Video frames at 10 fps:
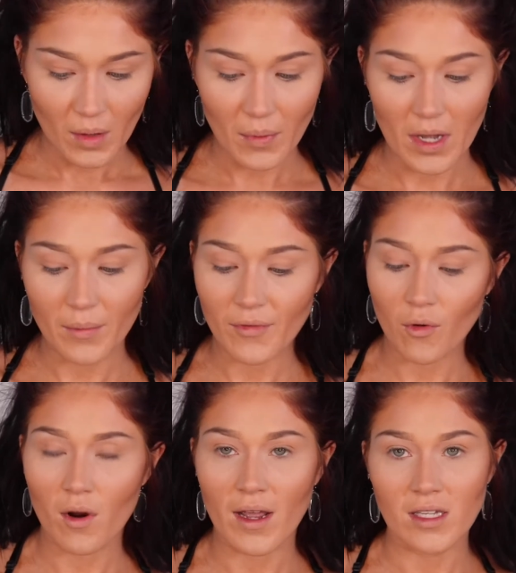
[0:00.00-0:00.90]
But
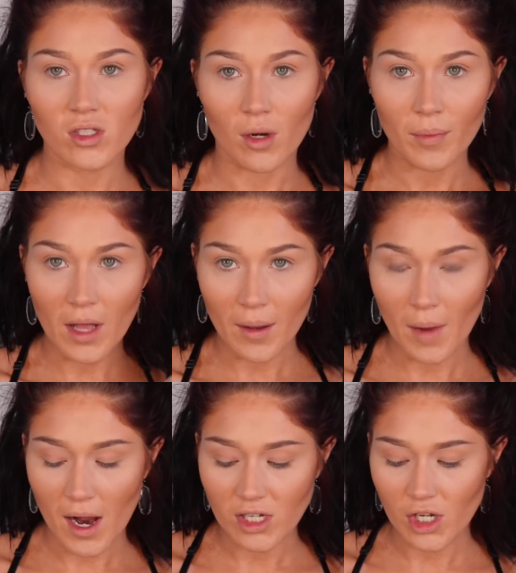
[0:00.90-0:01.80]
before I start applying
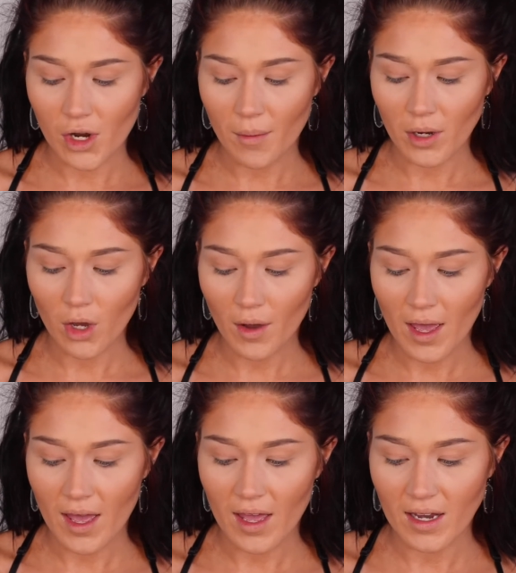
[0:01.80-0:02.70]
my eyeshadow, I'm going to go
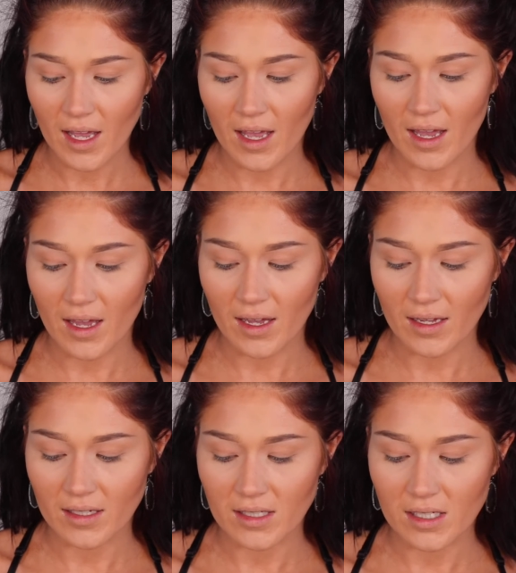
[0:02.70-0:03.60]
ahead
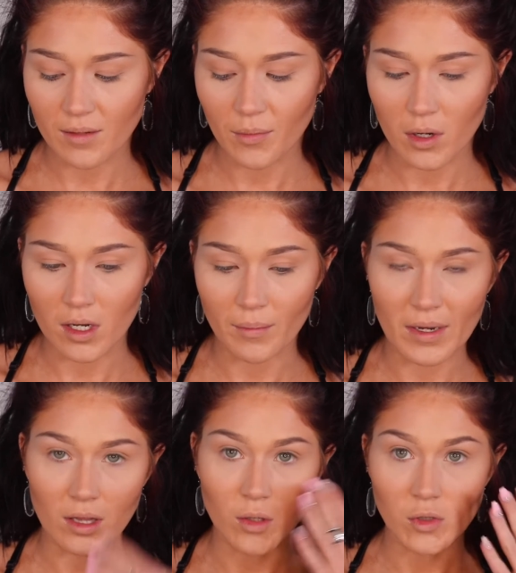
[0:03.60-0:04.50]
and put a
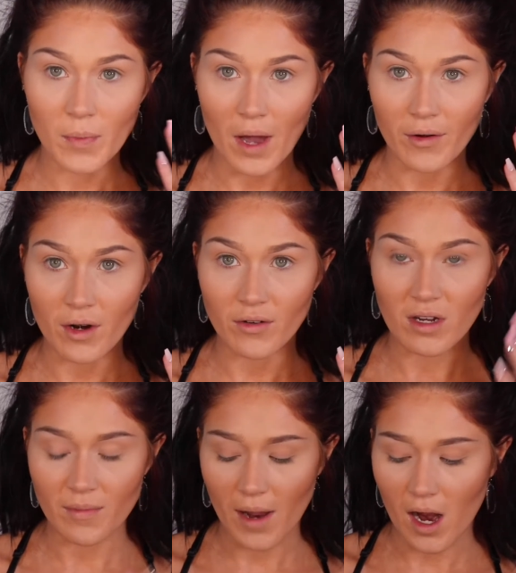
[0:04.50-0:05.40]
bit of loose powder
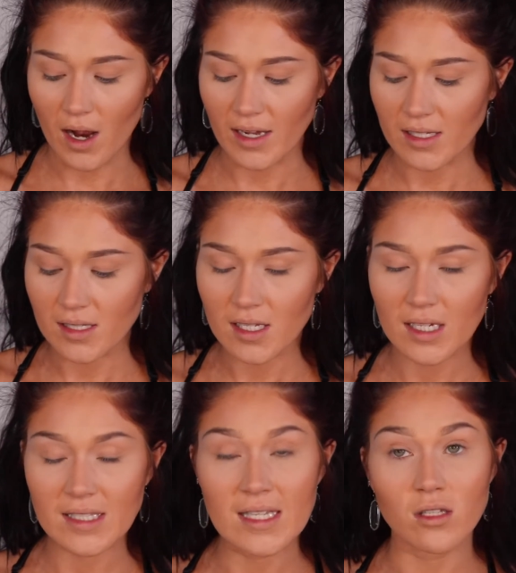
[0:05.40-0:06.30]
underneath my eyes
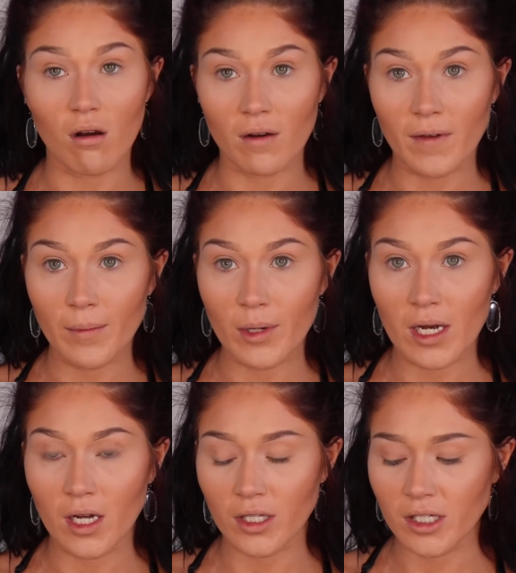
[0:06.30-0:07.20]
because these are vibrant
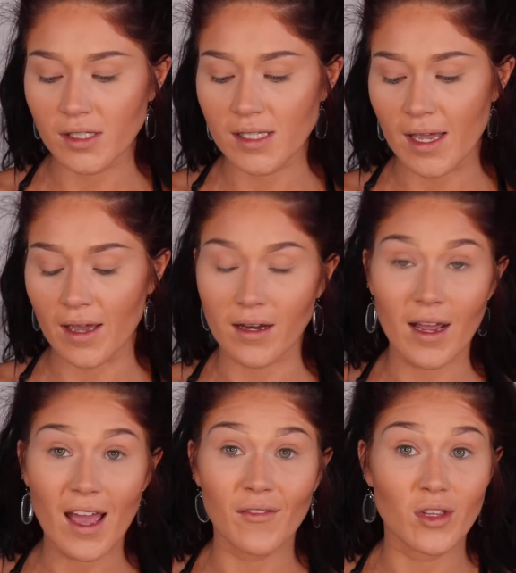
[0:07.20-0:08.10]
colors and I
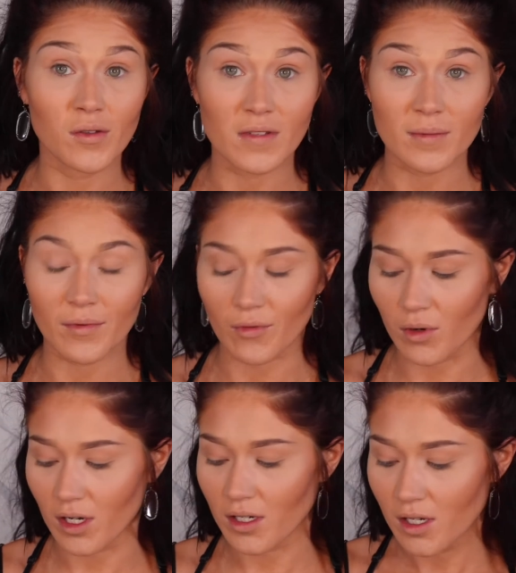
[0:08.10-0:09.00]
haven't used it
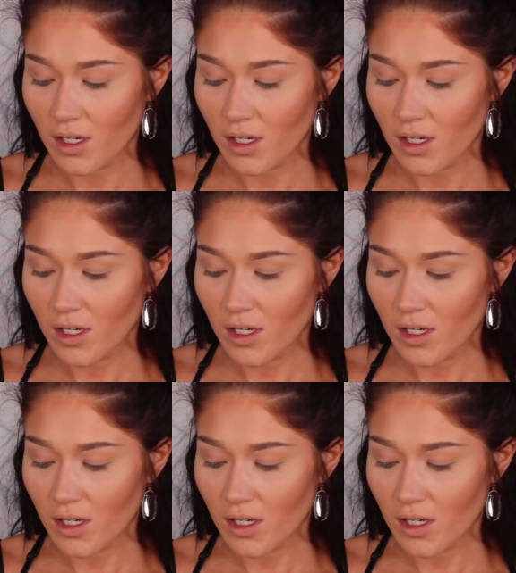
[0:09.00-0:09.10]
before.